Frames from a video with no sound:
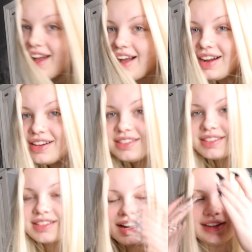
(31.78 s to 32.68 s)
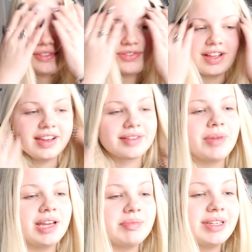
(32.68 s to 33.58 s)
and it's kind of like
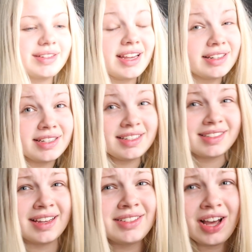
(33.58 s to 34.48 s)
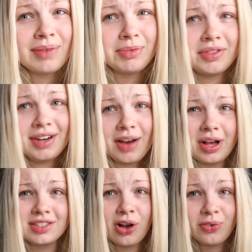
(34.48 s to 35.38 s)
made me addicted to TikTok more than I
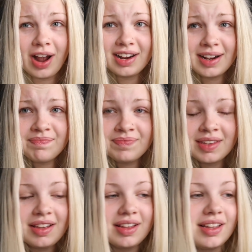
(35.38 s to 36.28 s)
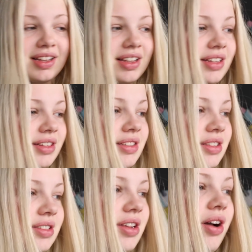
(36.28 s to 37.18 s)
was already.
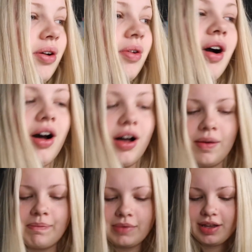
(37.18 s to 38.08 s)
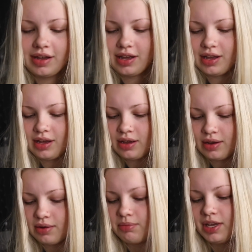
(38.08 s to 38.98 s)
So
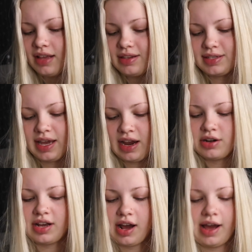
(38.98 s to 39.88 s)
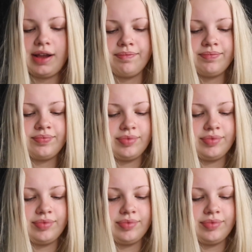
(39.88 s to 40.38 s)
we got this hair dye